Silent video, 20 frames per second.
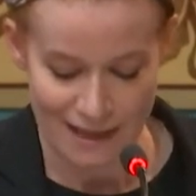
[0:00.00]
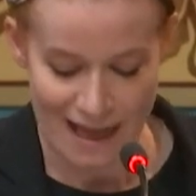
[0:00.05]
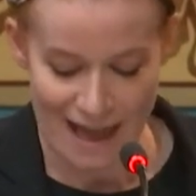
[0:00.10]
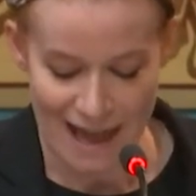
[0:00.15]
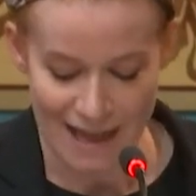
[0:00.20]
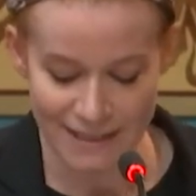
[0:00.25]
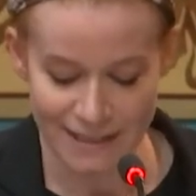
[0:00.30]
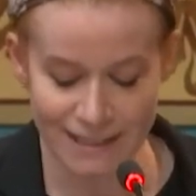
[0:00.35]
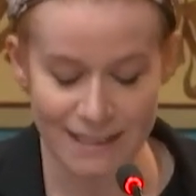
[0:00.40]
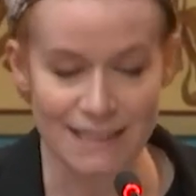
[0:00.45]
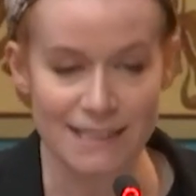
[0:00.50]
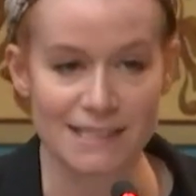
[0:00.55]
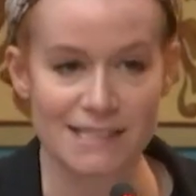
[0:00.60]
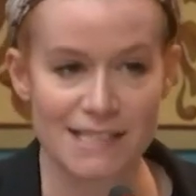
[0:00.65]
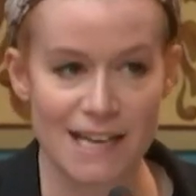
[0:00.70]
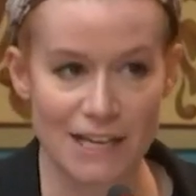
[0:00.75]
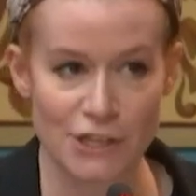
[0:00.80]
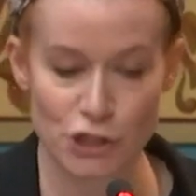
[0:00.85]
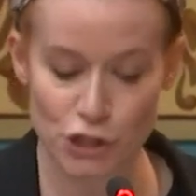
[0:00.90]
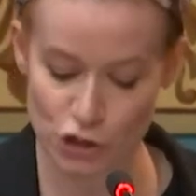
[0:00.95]
Adding
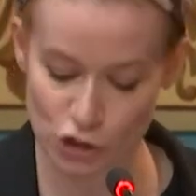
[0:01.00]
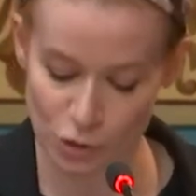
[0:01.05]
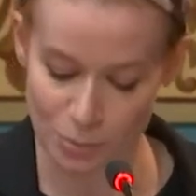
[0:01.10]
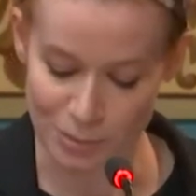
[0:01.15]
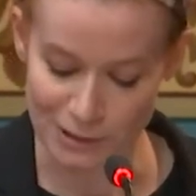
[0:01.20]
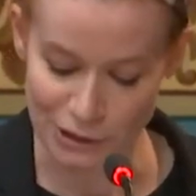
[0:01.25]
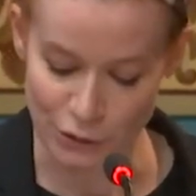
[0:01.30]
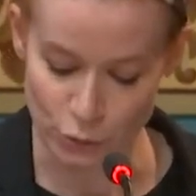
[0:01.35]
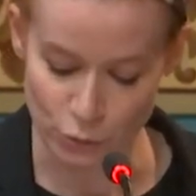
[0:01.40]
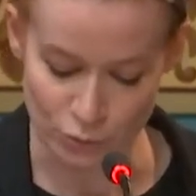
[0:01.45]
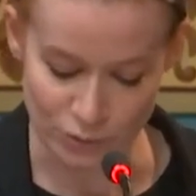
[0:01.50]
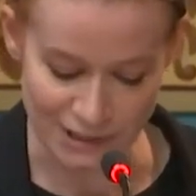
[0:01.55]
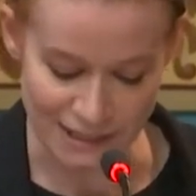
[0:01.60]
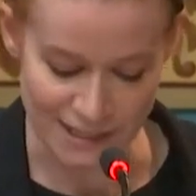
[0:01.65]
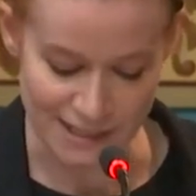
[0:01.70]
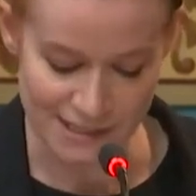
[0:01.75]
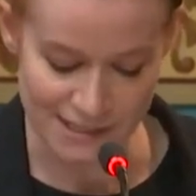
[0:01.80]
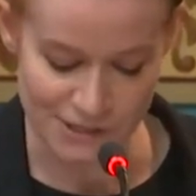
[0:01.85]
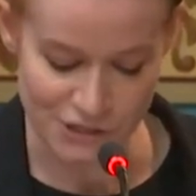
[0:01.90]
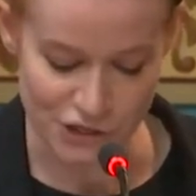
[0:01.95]
intentional balloon
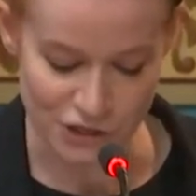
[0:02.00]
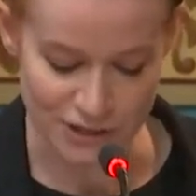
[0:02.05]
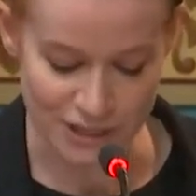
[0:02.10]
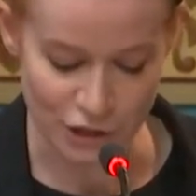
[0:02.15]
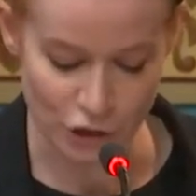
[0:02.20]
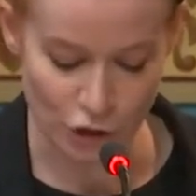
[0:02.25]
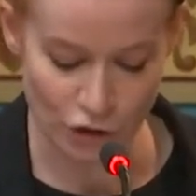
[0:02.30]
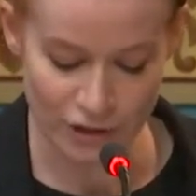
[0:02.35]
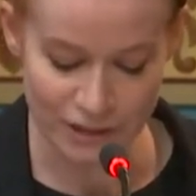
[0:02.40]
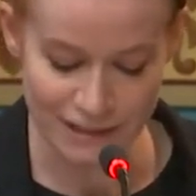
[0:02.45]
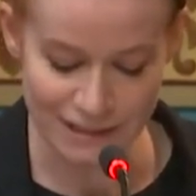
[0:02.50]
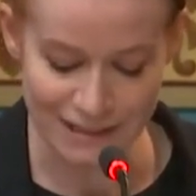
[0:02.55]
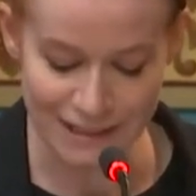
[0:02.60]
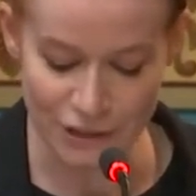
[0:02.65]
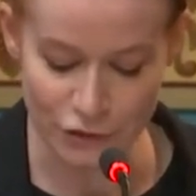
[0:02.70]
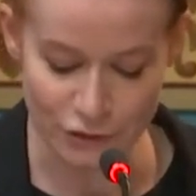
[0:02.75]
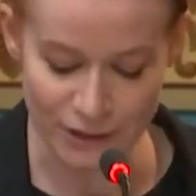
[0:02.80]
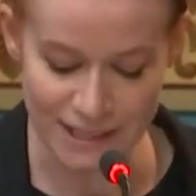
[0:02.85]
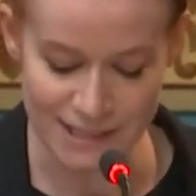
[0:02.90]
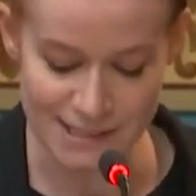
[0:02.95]
release to the current
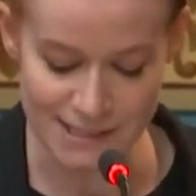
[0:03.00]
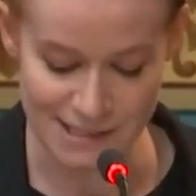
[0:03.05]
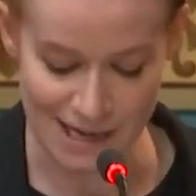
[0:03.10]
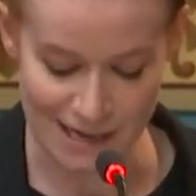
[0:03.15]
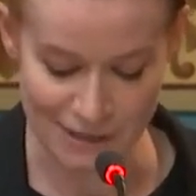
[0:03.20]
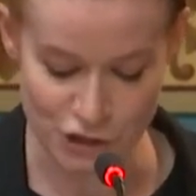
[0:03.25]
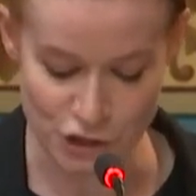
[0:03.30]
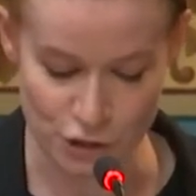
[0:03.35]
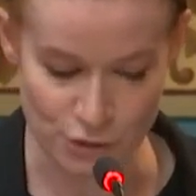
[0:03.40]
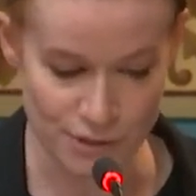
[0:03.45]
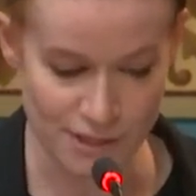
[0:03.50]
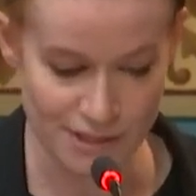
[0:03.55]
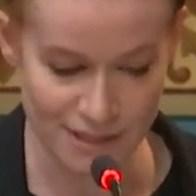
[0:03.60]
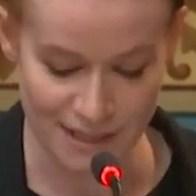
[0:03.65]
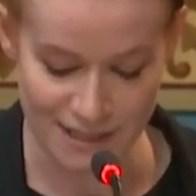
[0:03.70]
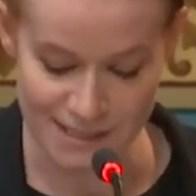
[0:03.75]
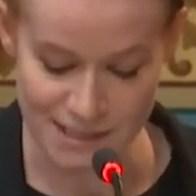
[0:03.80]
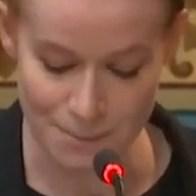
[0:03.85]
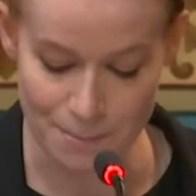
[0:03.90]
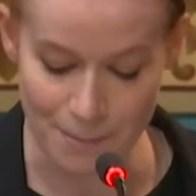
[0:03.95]
littering statute
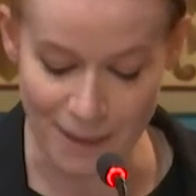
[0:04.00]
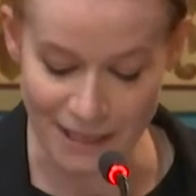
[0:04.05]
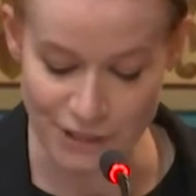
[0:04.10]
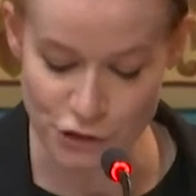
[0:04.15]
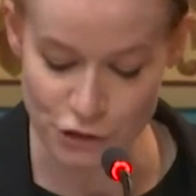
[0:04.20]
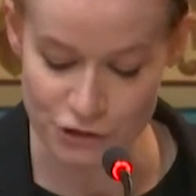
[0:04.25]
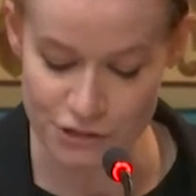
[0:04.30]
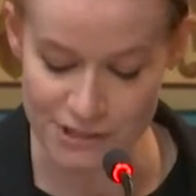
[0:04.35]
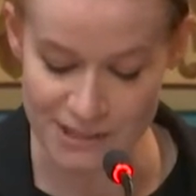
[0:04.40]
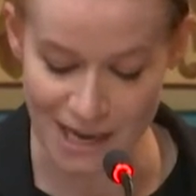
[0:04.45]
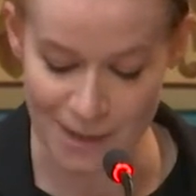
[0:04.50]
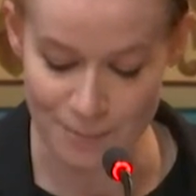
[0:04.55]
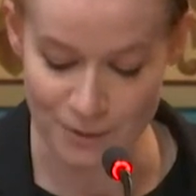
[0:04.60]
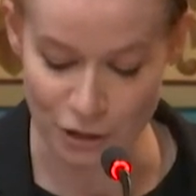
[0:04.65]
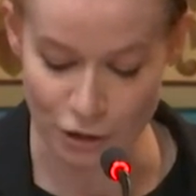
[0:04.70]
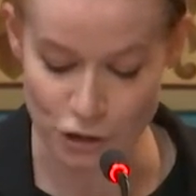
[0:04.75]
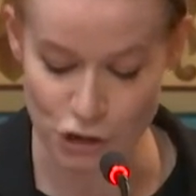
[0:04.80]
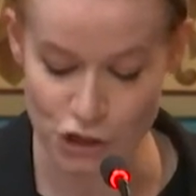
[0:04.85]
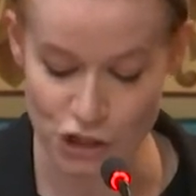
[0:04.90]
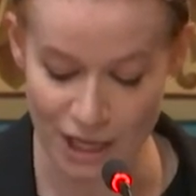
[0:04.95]
is a major step in
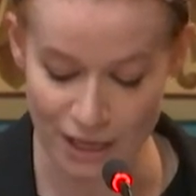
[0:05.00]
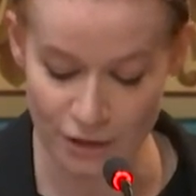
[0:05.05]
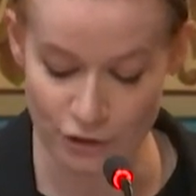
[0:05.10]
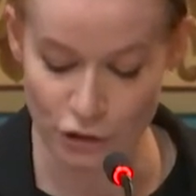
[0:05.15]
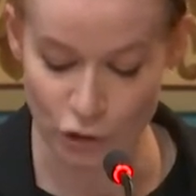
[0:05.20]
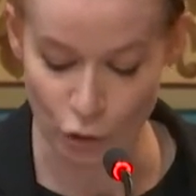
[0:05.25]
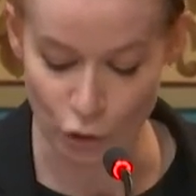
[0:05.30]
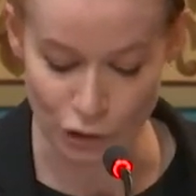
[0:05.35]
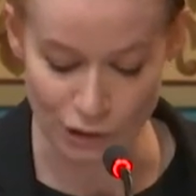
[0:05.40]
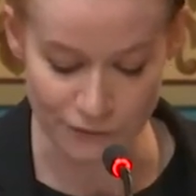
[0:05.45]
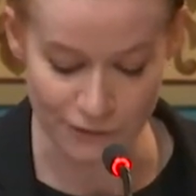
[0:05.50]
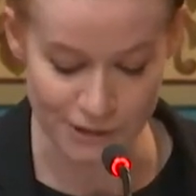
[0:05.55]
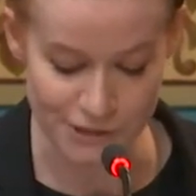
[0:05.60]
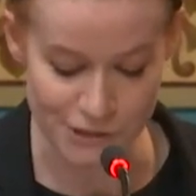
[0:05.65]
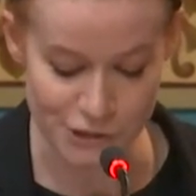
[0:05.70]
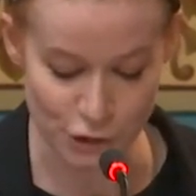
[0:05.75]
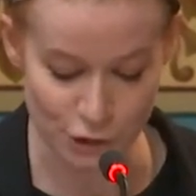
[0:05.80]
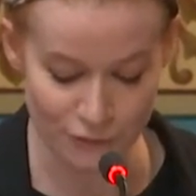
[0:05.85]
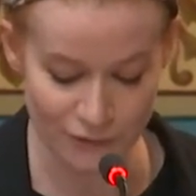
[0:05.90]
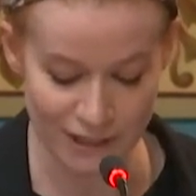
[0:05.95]
our shared goal of
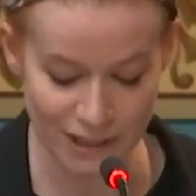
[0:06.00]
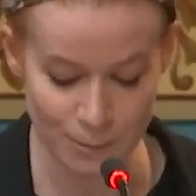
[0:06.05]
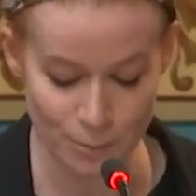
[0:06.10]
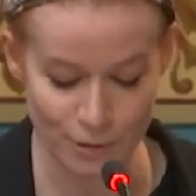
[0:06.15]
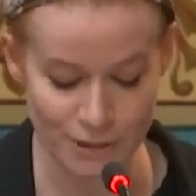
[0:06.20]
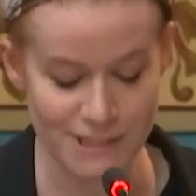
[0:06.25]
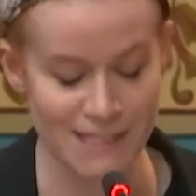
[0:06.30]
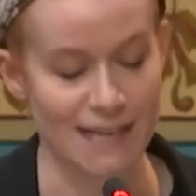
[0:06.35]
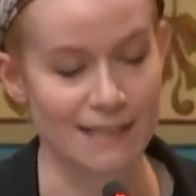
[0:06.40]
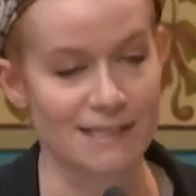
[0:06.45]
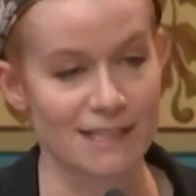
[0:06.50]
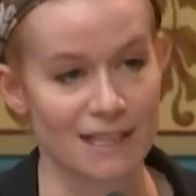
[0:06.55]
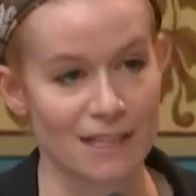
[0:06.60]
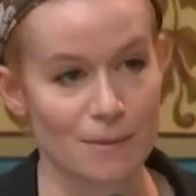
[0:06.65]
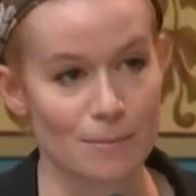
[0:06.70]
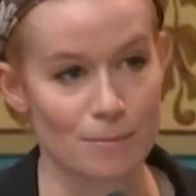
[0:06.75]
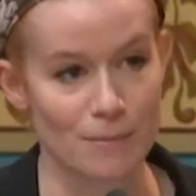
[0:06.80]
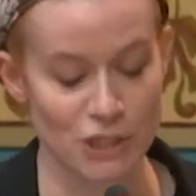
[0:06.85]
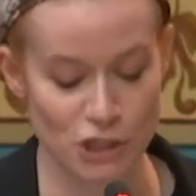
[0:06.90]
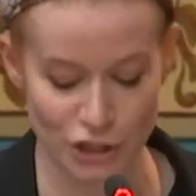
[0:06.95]
conserving and
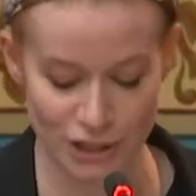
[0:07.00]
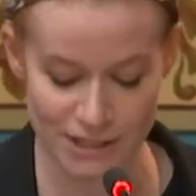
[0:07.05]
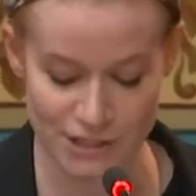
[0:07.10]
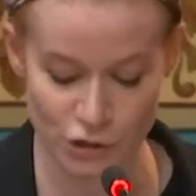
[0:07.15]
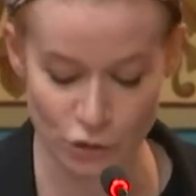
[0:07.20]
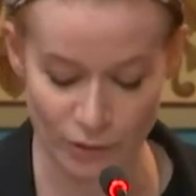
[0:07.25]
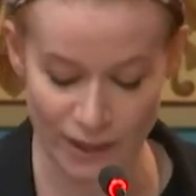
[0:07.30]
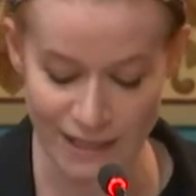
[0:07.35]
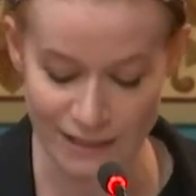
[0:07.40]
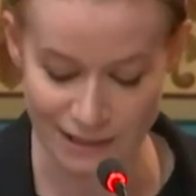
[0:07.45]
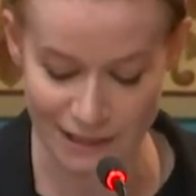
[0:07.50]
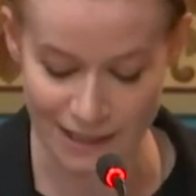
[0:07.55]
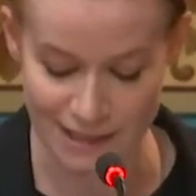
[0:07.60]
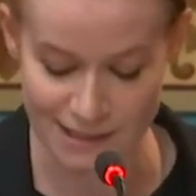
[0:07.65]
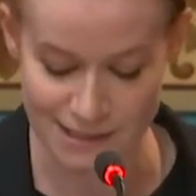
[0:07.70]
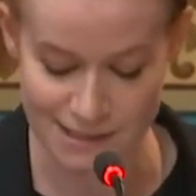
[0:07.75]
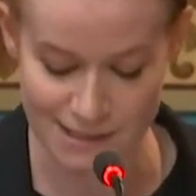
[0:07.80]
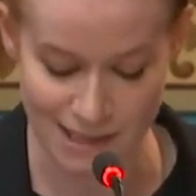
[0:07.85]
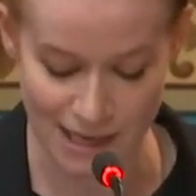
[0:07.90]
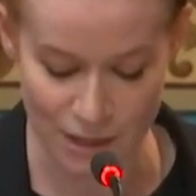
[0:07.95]
protecting Michigan's Great
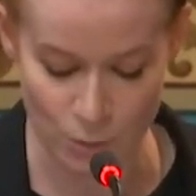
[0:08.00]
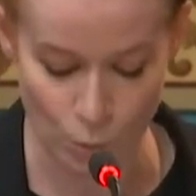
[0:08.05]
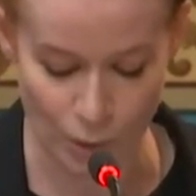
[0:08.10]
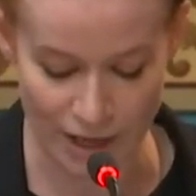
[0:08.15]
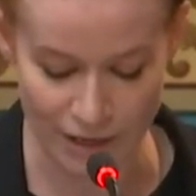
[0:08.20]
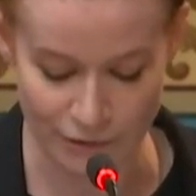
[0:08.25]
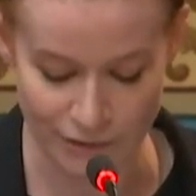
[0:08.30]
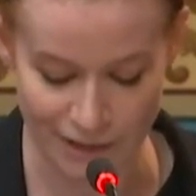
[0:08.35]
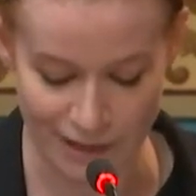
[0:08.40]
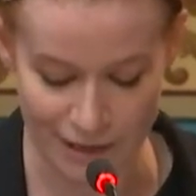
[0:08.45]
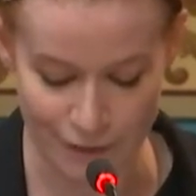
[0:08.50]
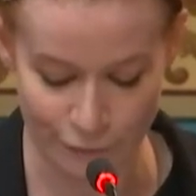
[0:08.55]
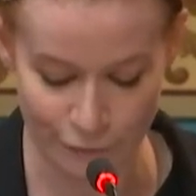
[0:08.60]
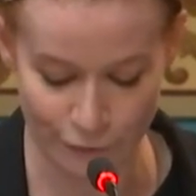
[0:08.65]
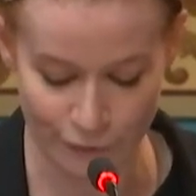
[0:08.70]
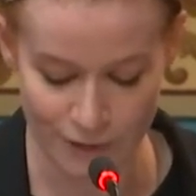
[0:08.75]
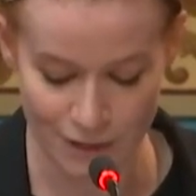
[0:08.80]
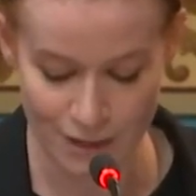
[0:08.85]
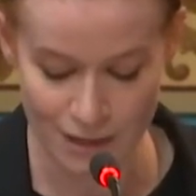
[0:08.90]
Lakes and wildlife.